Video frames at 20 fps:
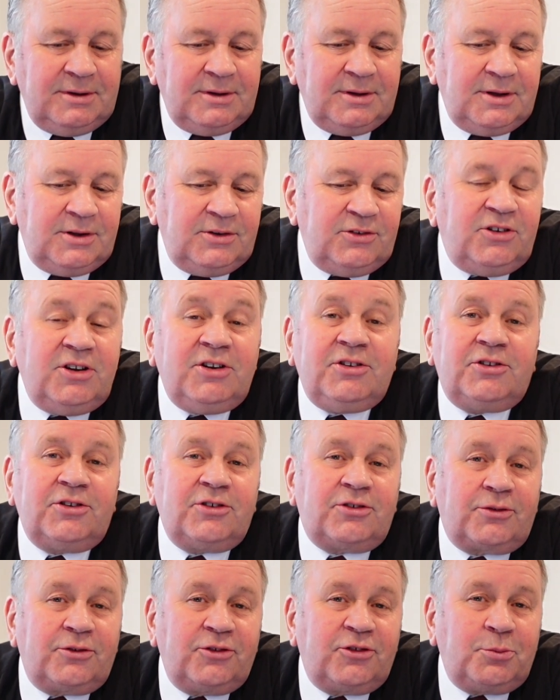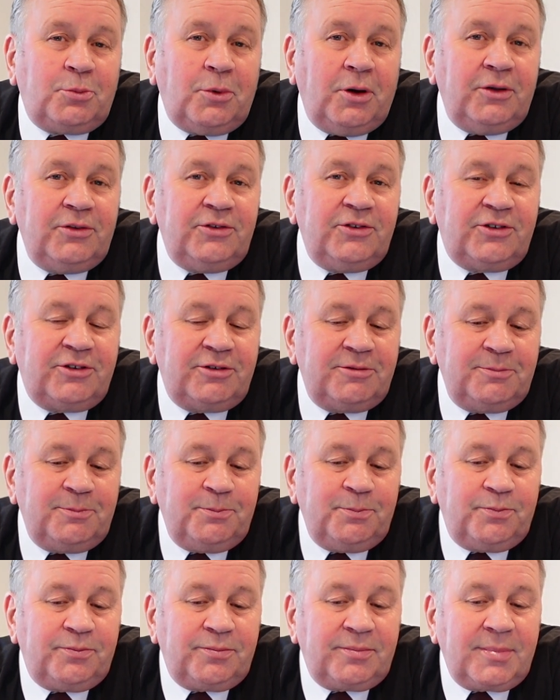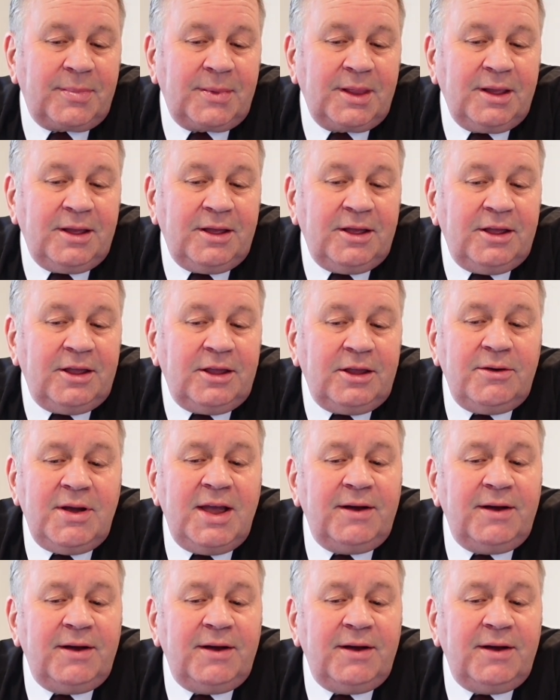And Jesus responds, you